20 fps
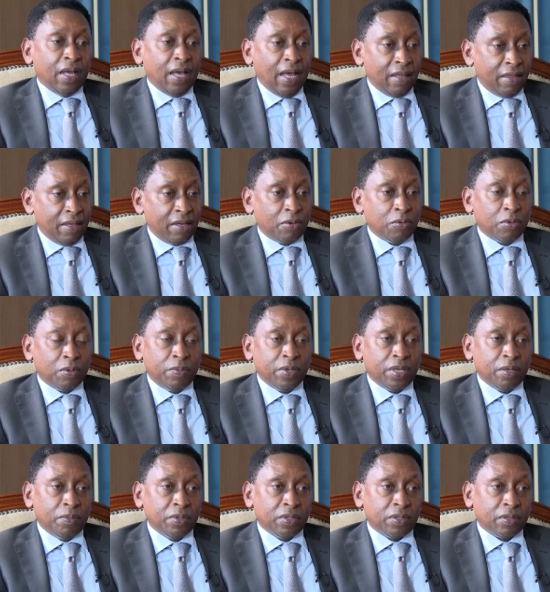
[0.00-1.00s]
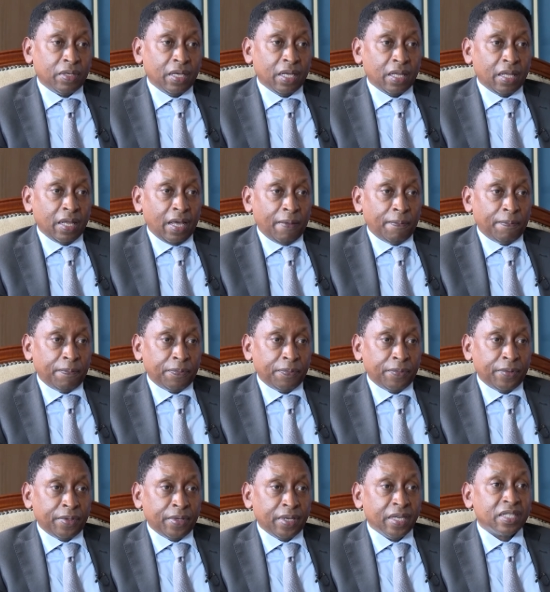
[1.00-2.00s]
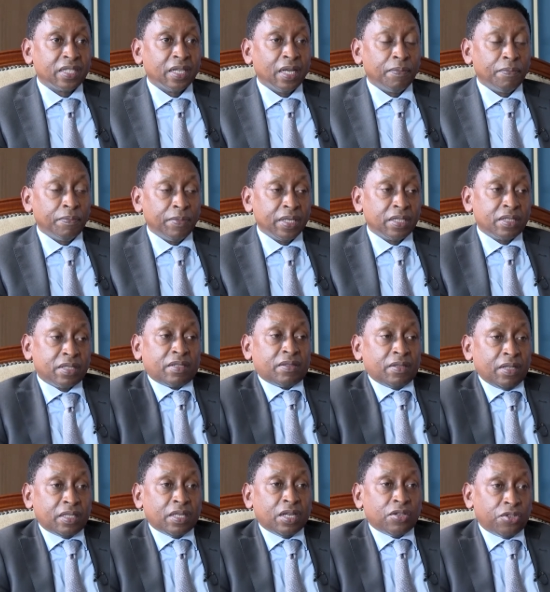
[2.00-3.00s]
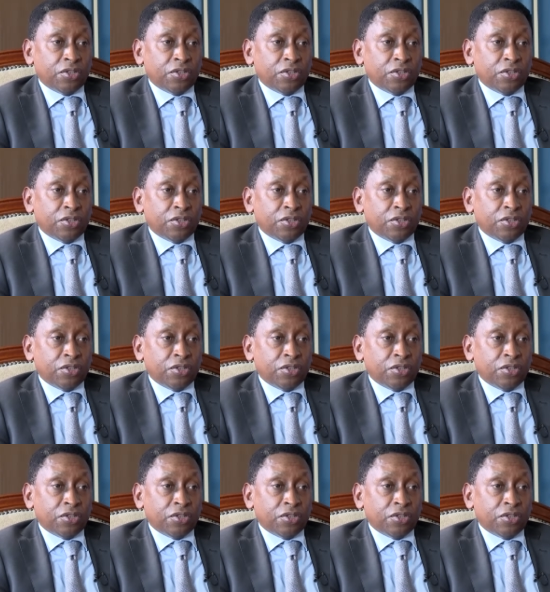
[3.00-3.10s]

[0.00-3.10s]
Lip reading: I think we'll be able to get there. It's a